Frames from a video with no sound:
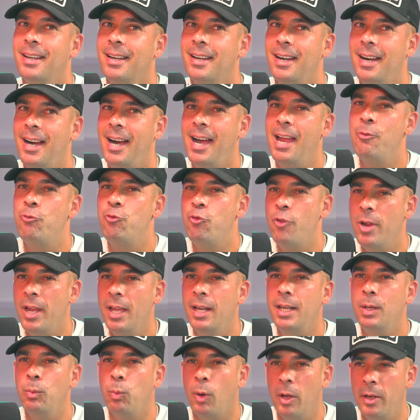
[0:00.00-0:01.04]
I
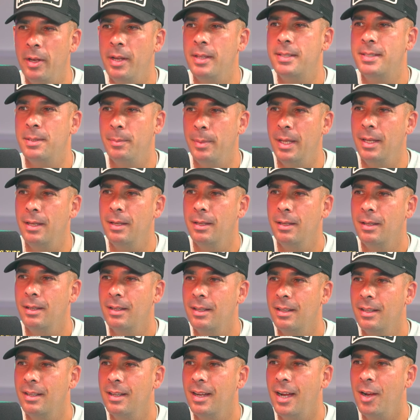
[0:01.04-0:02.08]
really want it to be.
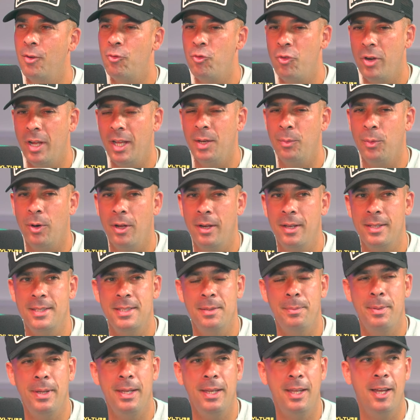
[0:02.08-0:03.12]

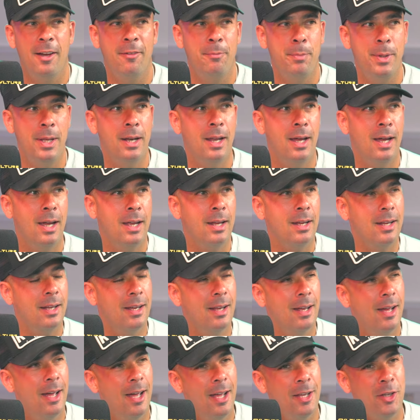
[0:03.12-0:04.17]
I've been like
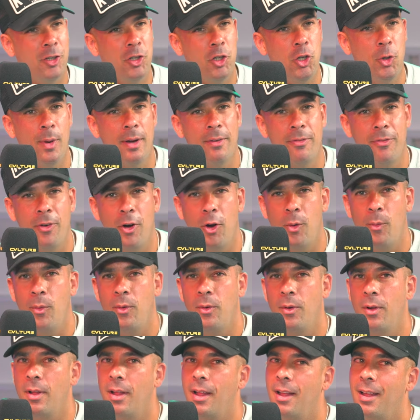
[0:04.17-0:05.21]
a
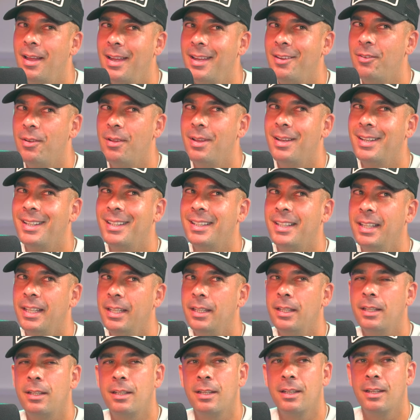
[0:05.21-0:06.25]
UFO
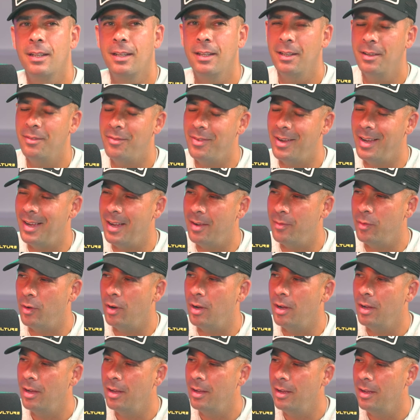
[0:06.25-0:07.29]
geek forever.